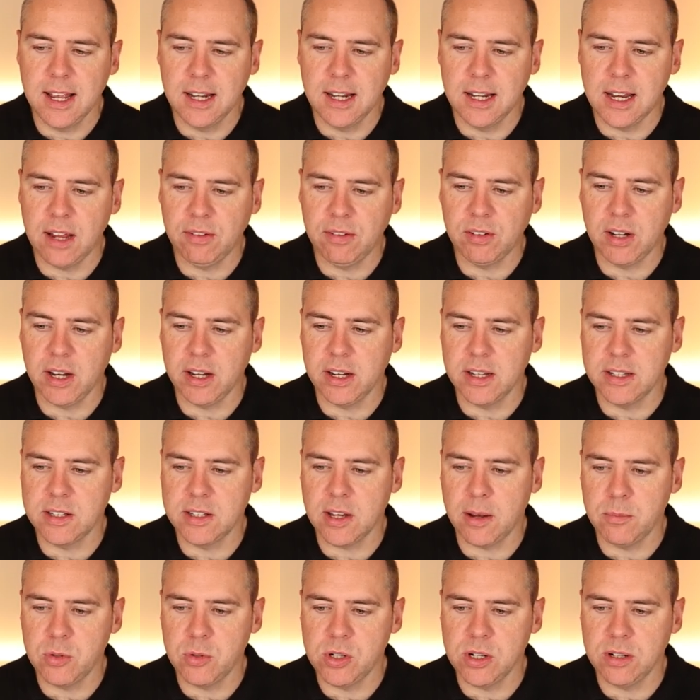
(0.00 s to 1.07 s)
Left click this
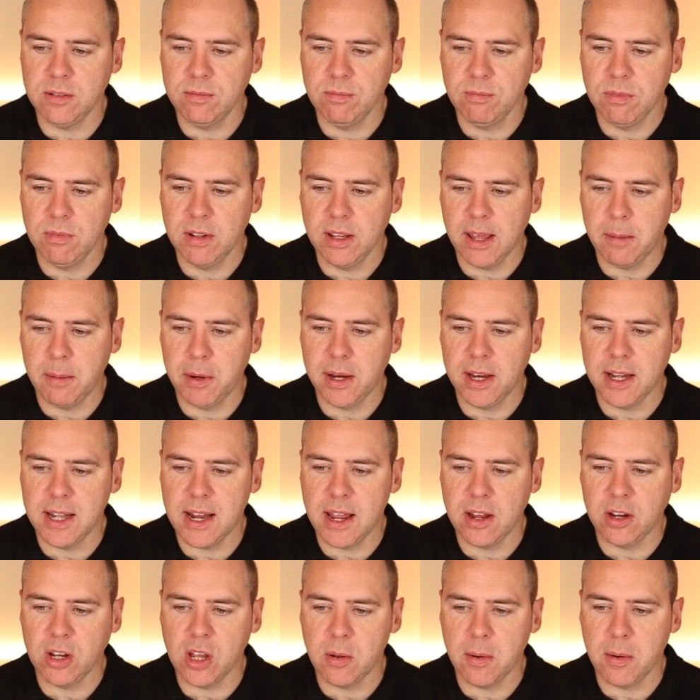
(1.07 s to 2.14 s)
option and we can
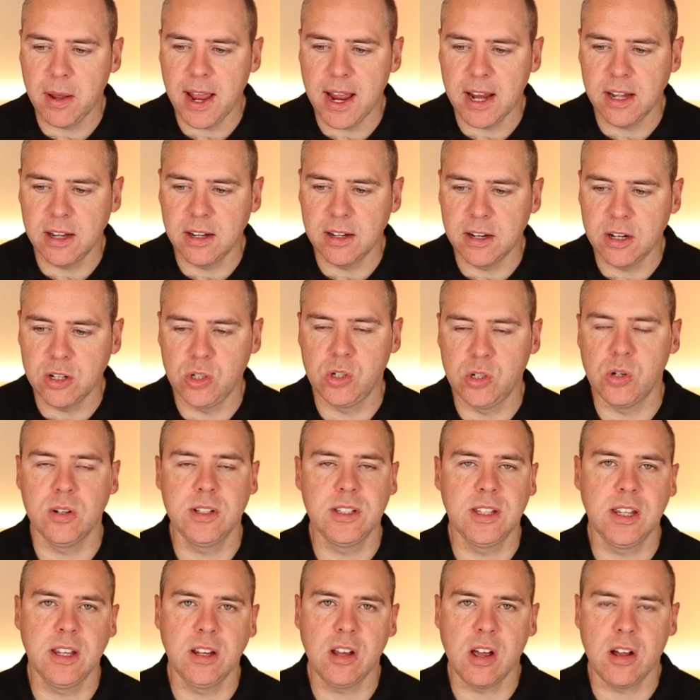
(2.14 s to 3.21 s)
now go ahead and
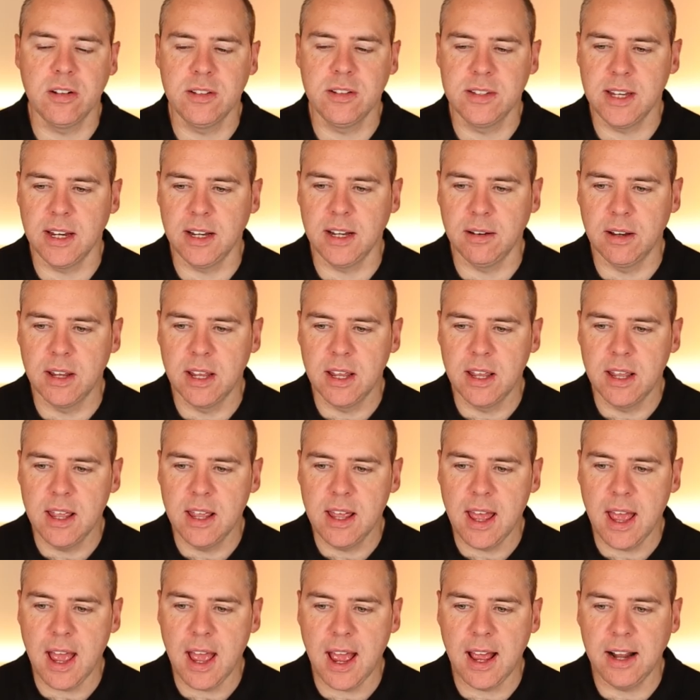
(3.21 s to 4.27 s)
adjust the content
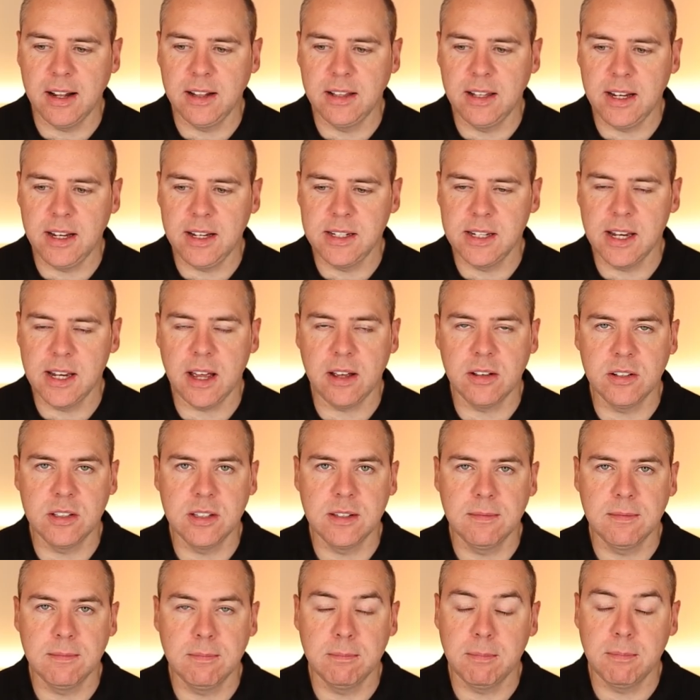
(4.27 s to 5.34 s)
add
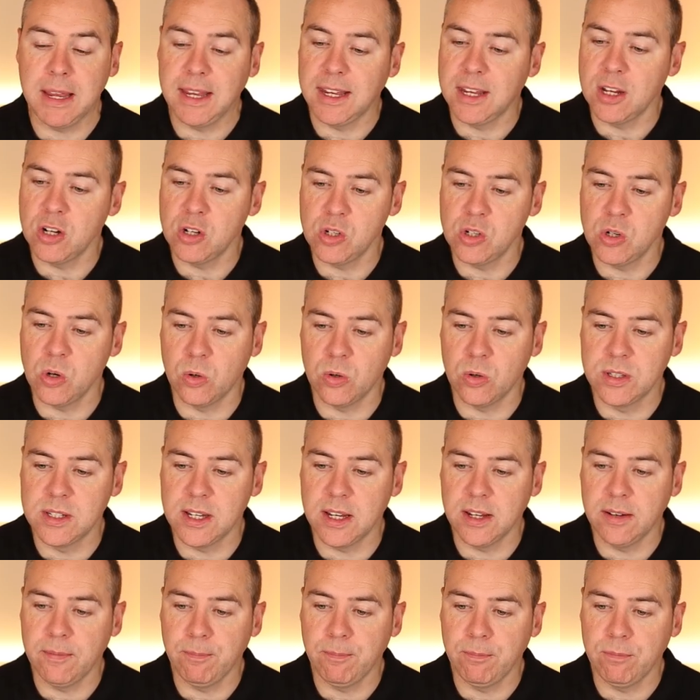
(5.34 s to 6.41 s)
details, make it
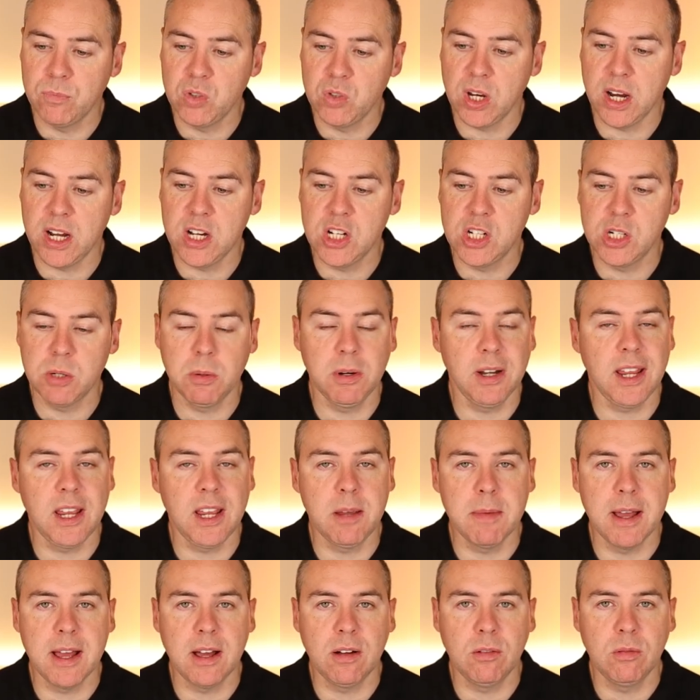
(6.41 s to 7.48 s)
shorter, change to an
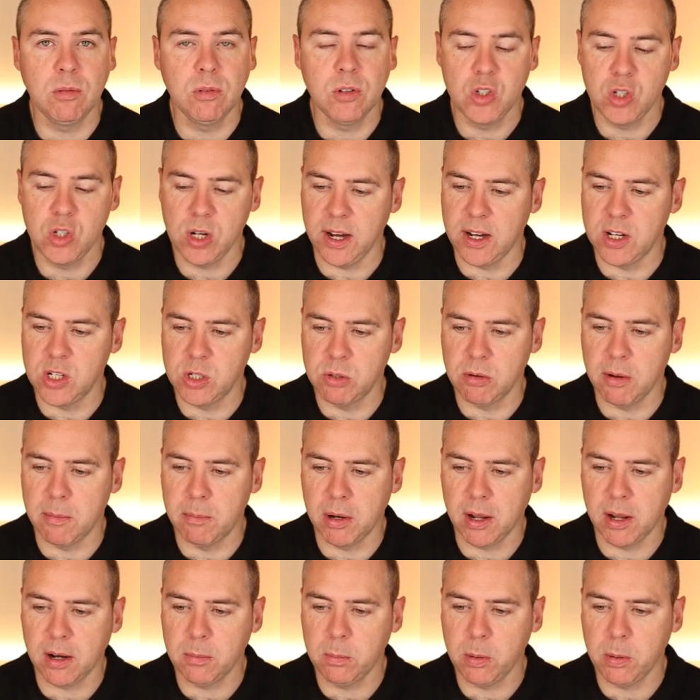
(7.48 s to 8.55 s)
email, change to a
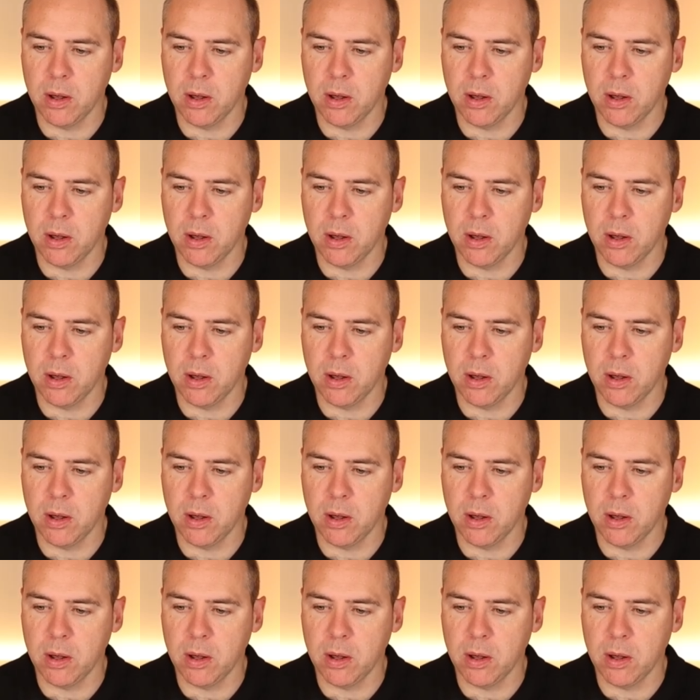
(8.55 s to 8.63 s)
blog